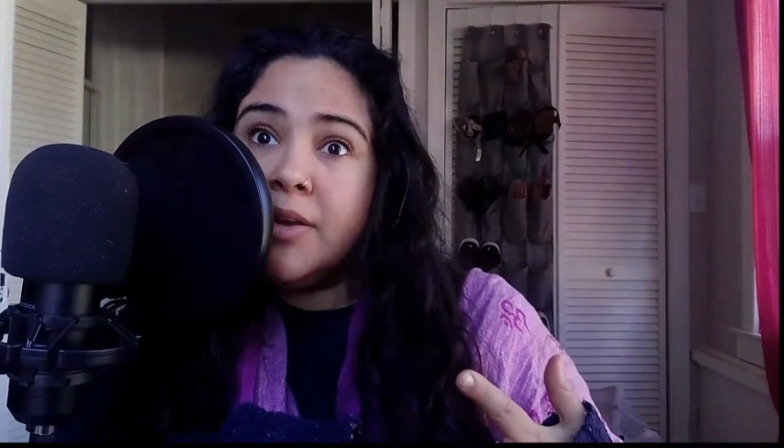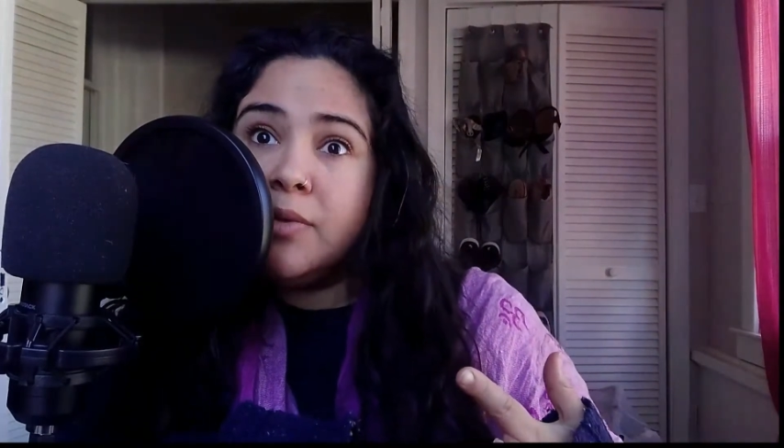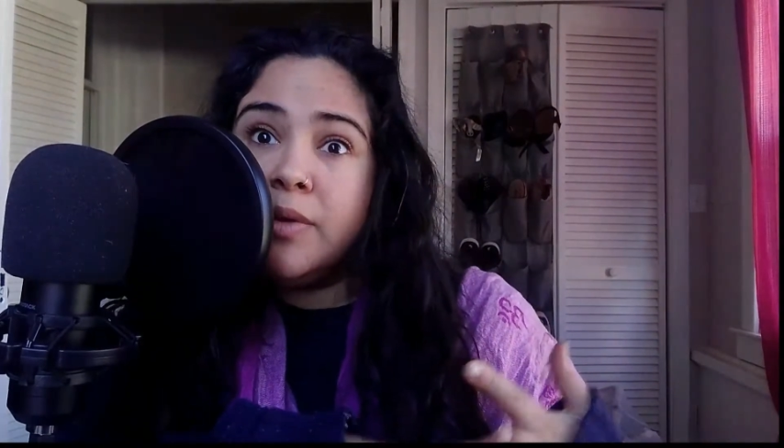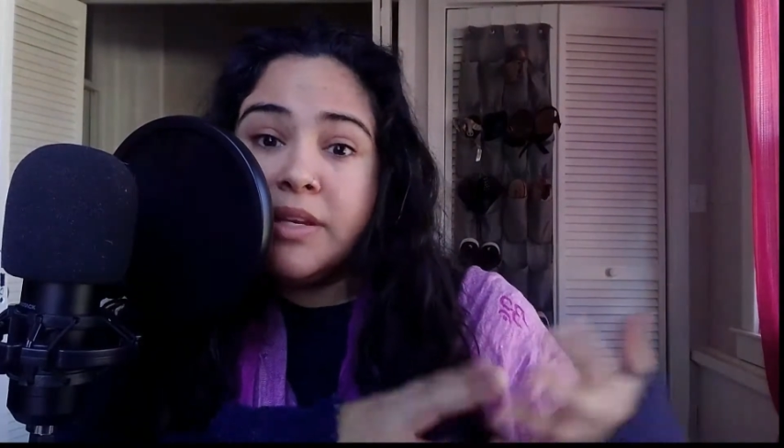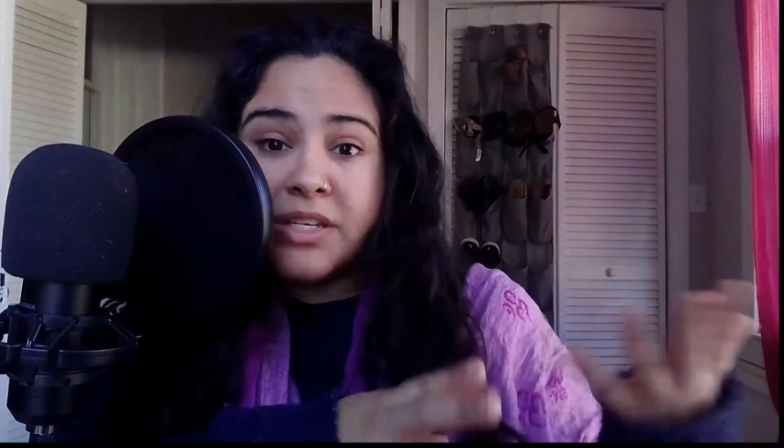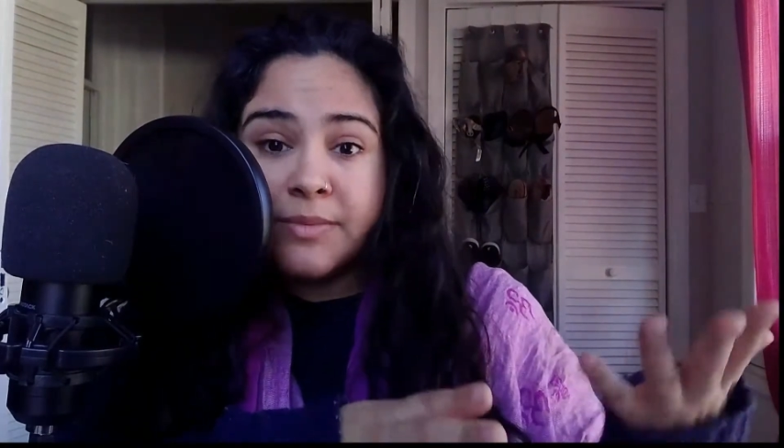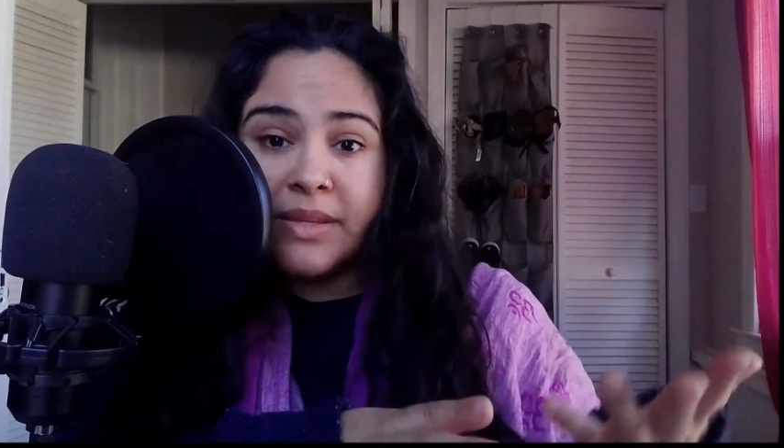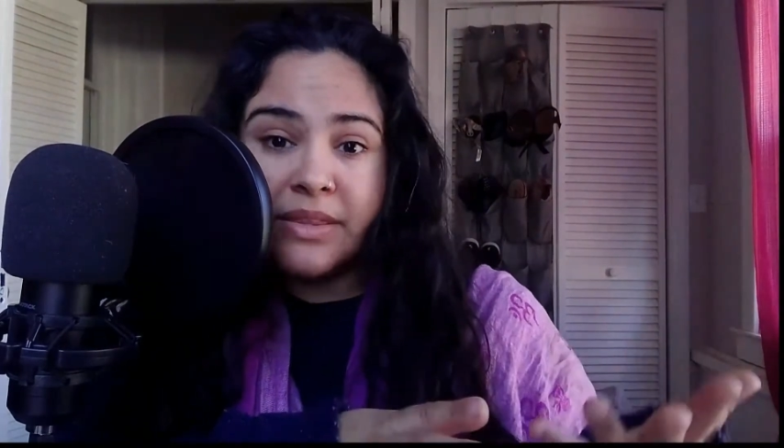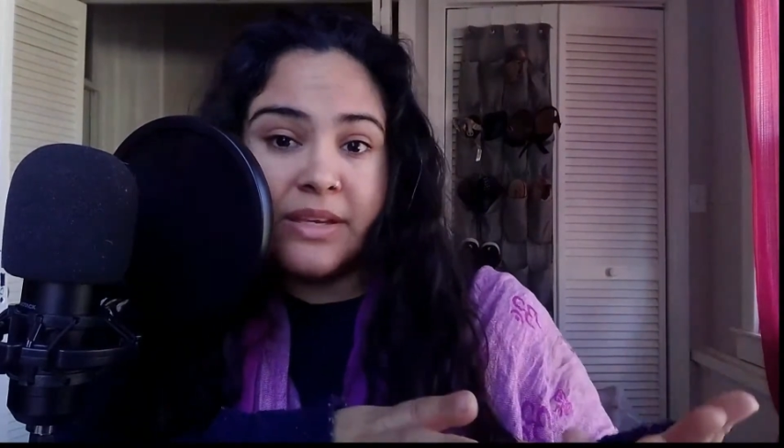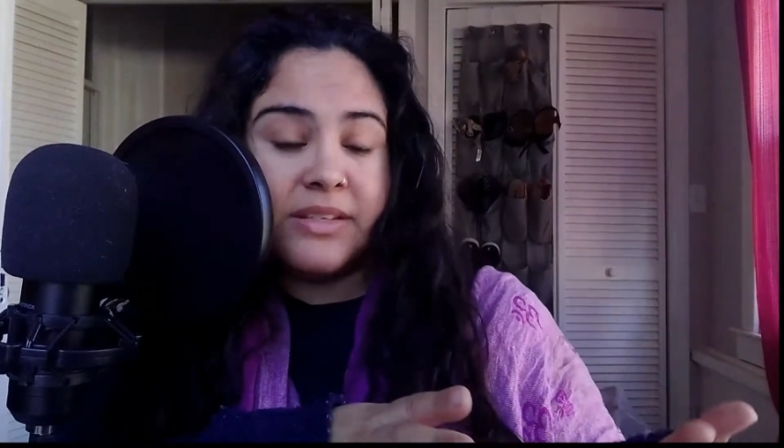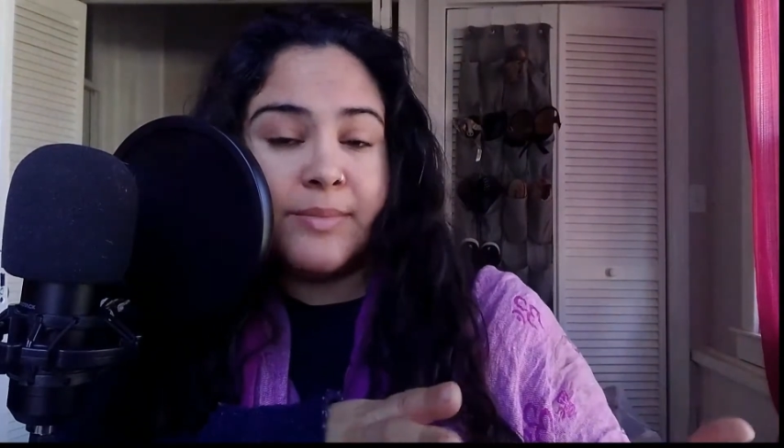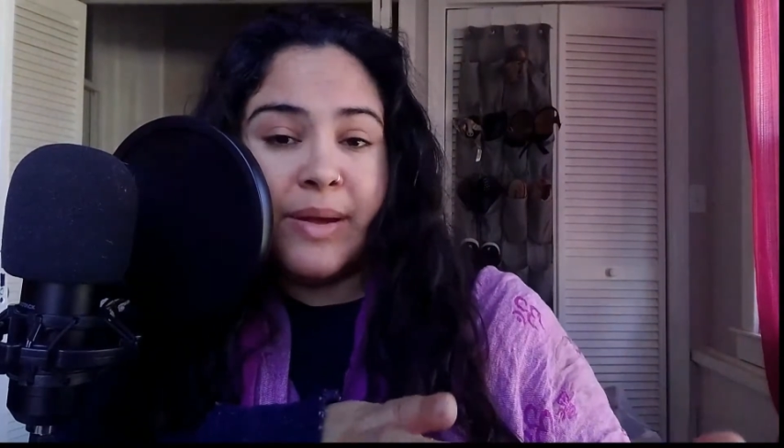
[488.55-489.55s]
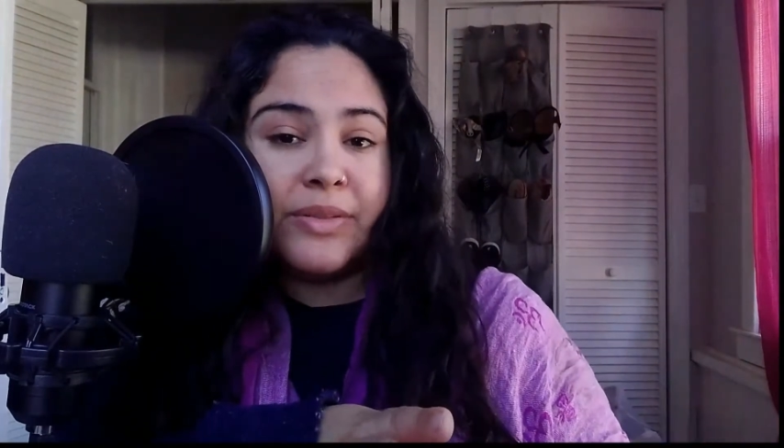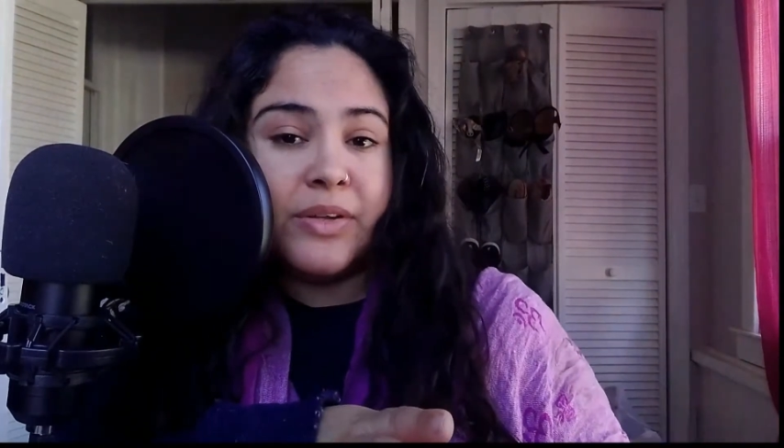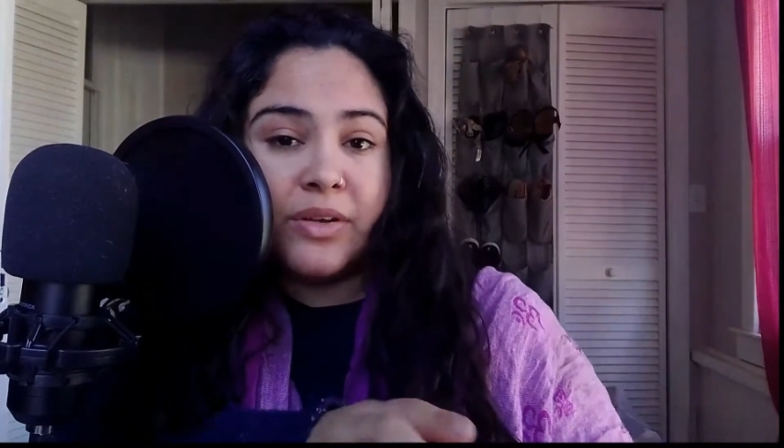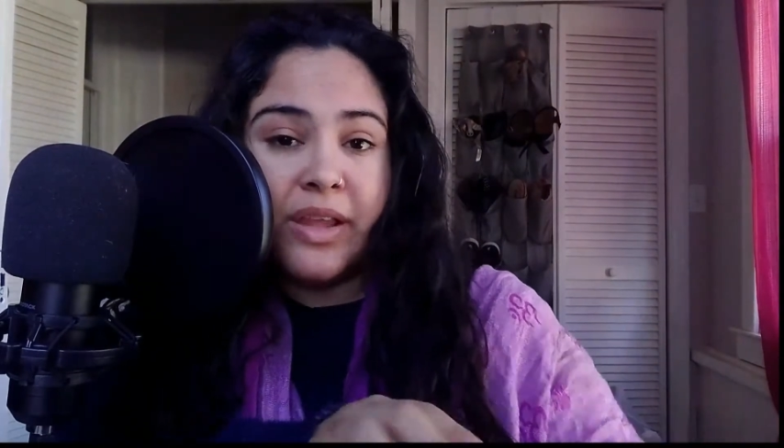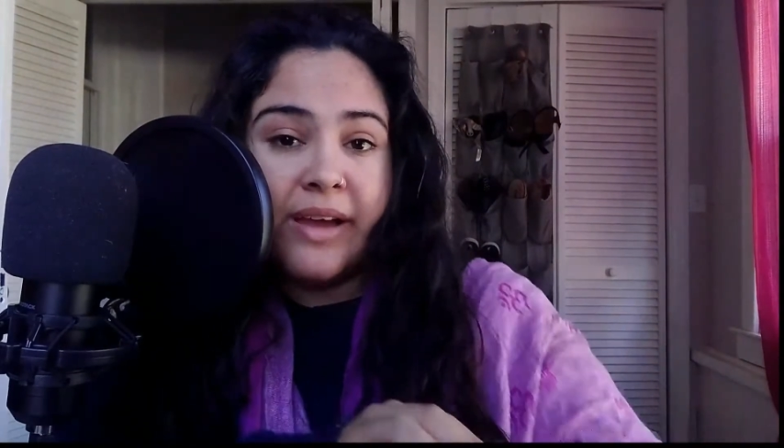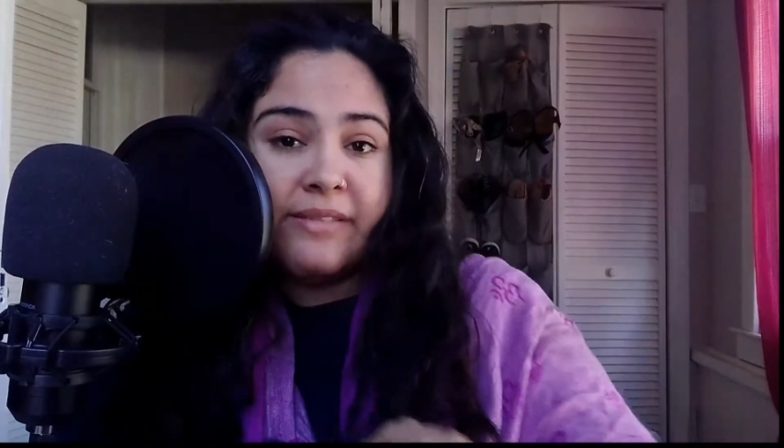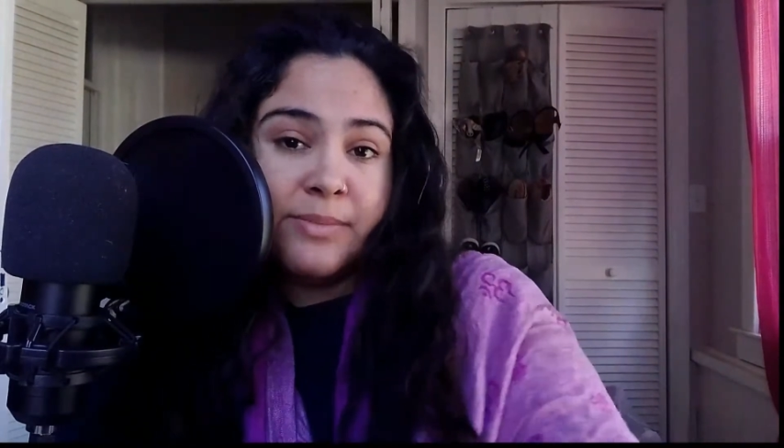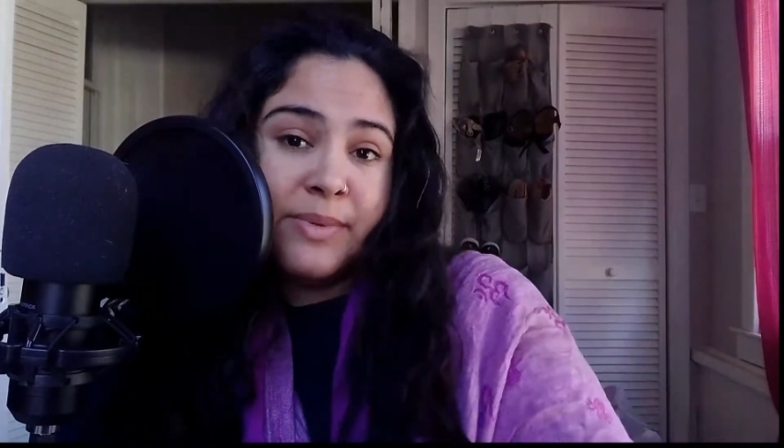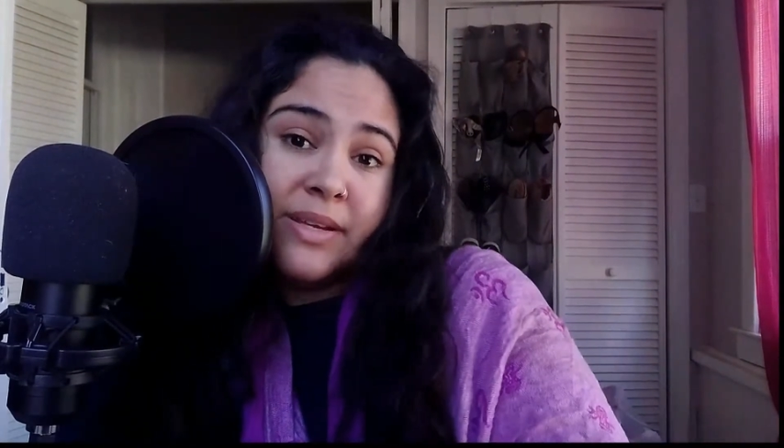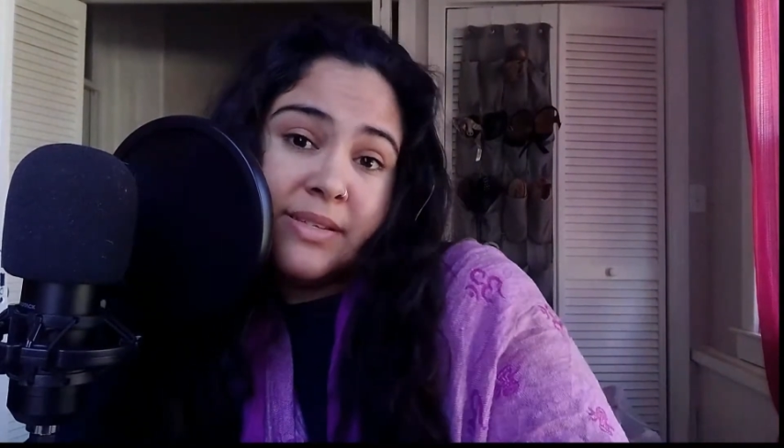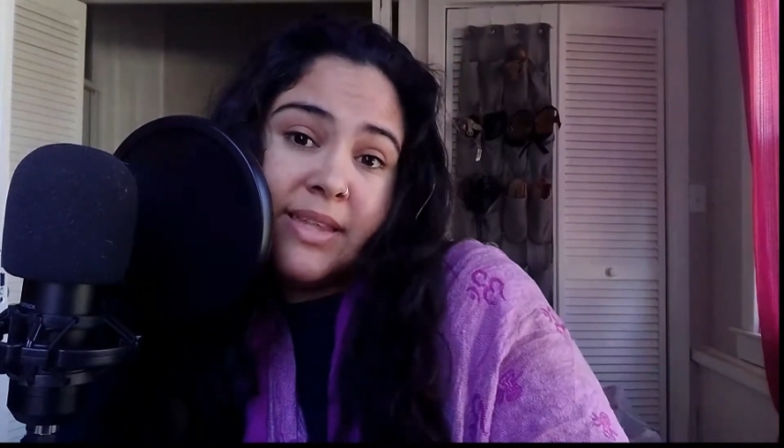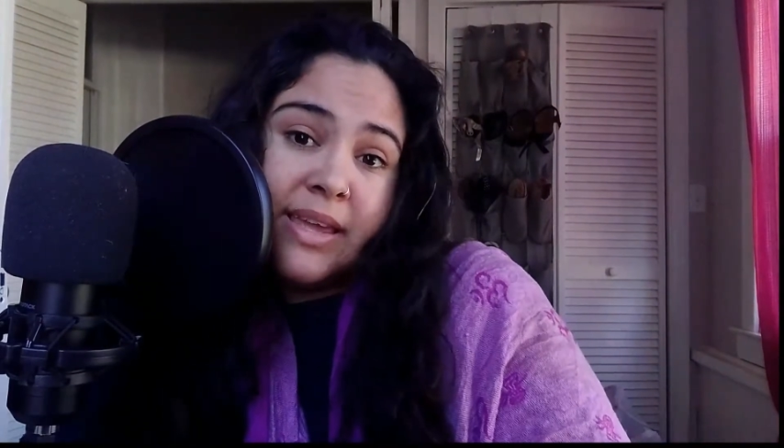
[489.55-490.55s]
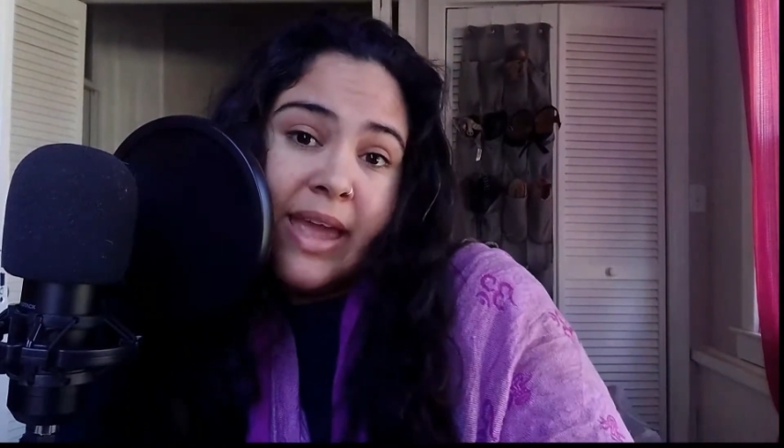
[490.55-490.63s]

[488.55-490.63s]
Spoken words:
I knew intimate things about their lives because